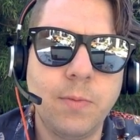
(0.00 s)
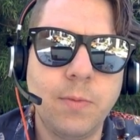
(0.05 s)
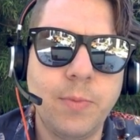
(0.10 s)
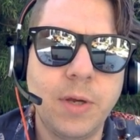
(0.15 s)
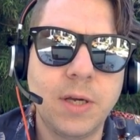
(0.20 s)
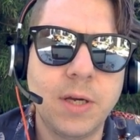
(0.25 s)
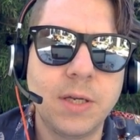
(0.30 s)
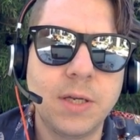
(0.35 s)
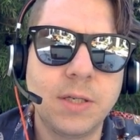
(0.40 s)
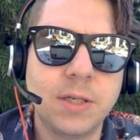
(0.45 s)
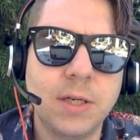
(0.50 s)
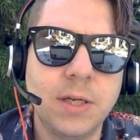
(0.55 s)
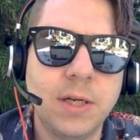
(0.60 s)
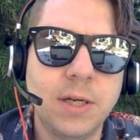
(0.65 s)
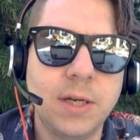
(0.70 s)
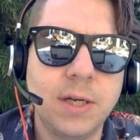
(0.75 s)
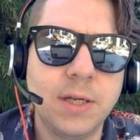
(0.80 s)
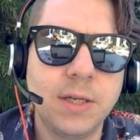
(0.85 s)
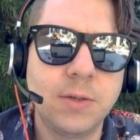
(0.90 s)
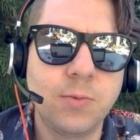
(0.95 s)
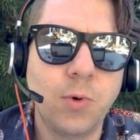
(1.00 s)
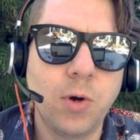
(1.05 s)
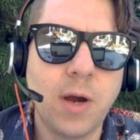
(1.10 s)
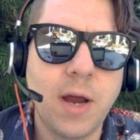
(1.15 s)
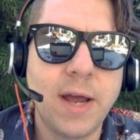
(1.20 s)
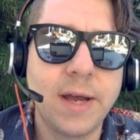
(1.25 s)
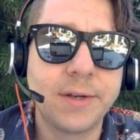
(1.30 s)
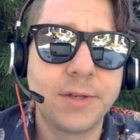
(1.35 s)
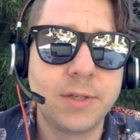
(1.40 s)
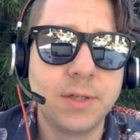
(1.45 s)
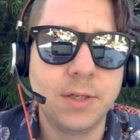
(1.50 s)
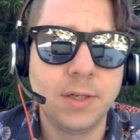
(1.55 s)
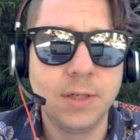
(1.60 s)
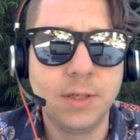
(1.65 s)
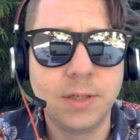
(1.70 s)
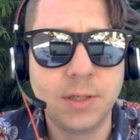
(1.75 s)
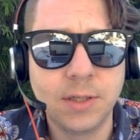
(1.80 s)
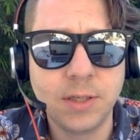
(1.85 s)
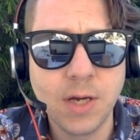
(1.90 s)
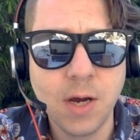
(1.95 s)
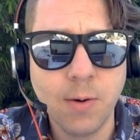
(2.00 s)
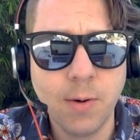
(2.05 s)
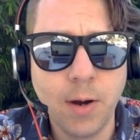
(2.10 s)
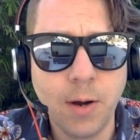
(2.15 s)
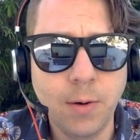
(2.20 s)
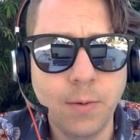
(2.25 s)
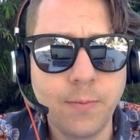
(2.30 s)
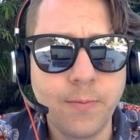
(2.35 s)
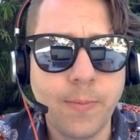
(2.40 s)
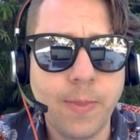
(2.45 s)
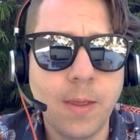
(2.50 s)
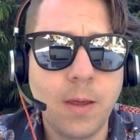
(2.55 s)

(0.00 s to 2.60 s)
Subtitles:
because it is where x is 0.